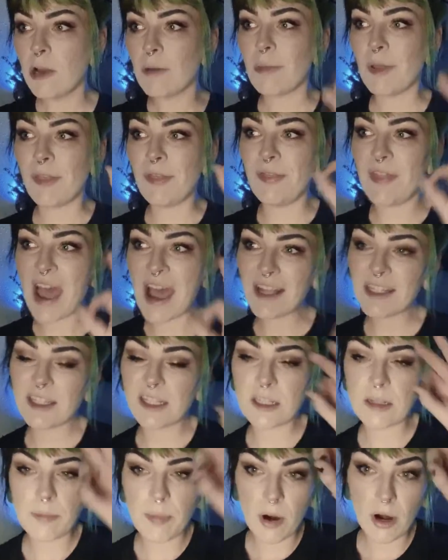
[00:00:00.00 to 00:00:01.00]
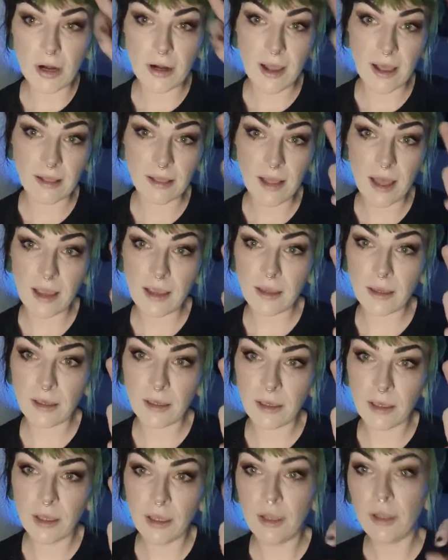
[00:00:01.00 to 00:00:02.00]
But that's the part I like.
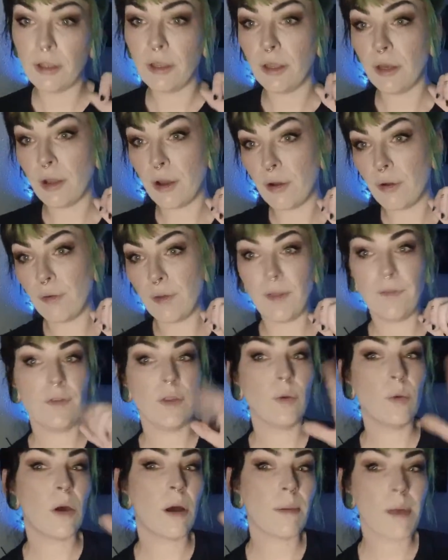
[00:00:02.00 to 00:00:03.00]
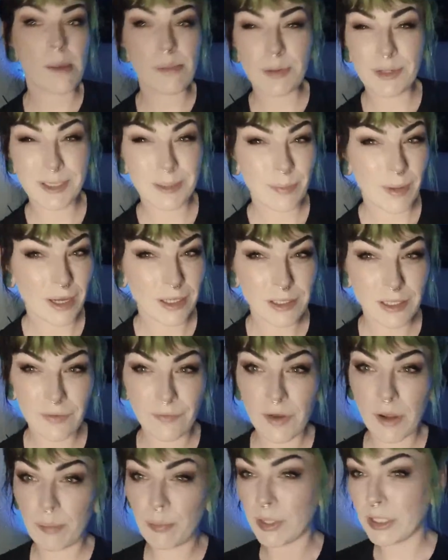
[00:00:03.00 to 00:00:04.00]
If you want my perspective
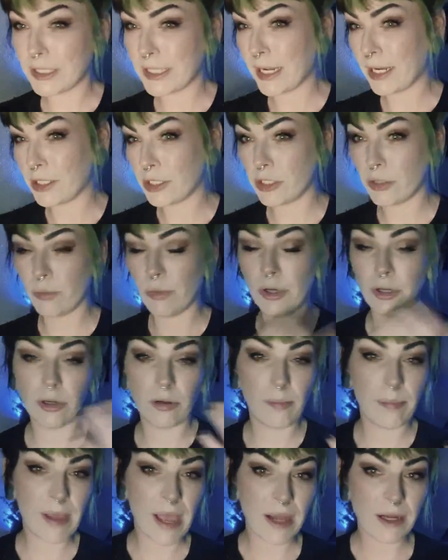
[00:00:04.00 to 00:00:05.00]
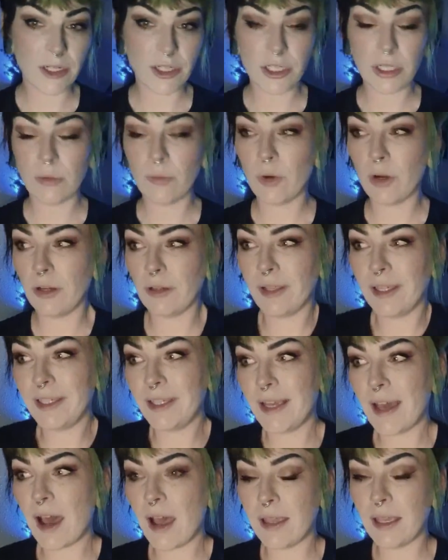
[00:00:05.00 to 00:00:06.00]
on protection work or banishing work, like,
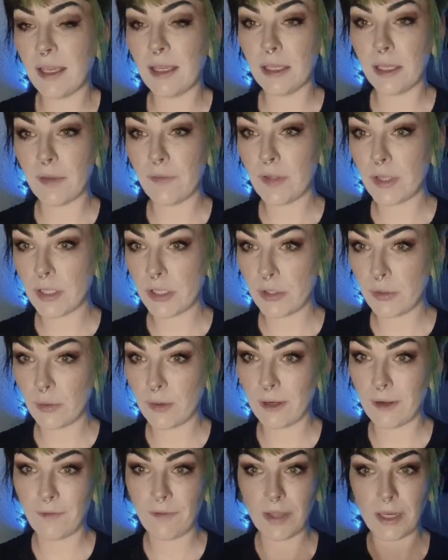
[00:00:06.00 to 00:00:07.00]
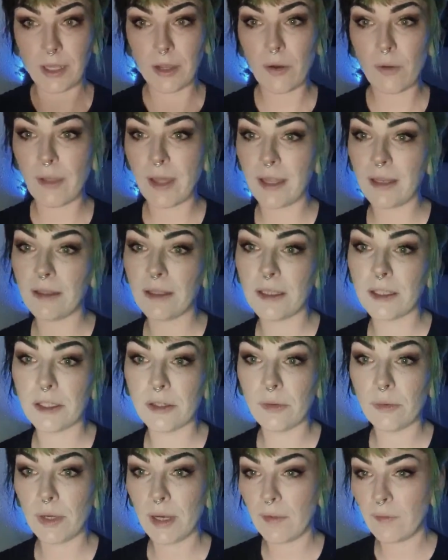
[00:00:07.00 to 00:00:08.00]
yeah, I can give it to you in a video like this
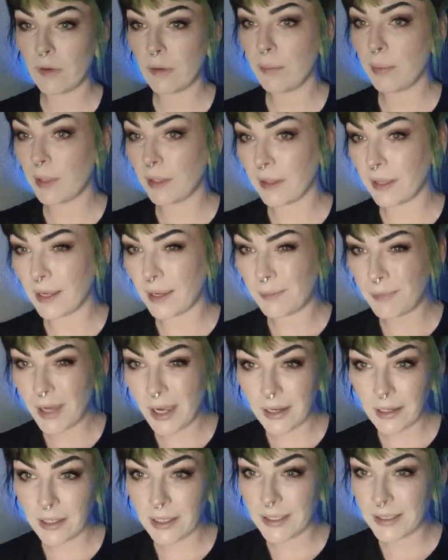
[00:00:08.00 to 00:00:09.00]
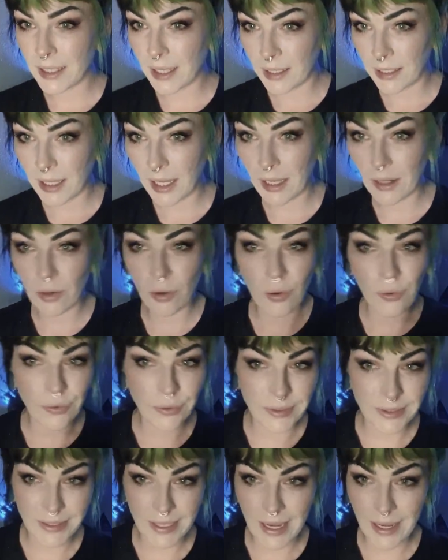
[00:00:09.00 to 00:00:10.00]
or whatever, but like, I'm not going to dedicate a whole
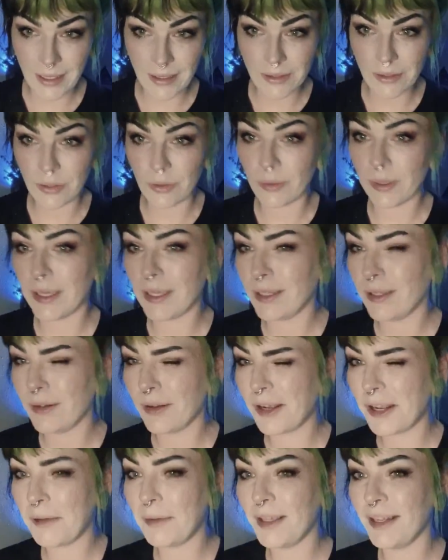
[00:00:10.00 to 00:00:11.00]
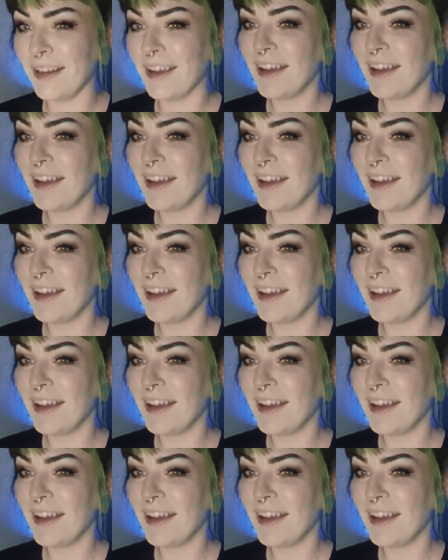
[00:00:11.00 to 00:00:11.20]
day to it. You know what I mean?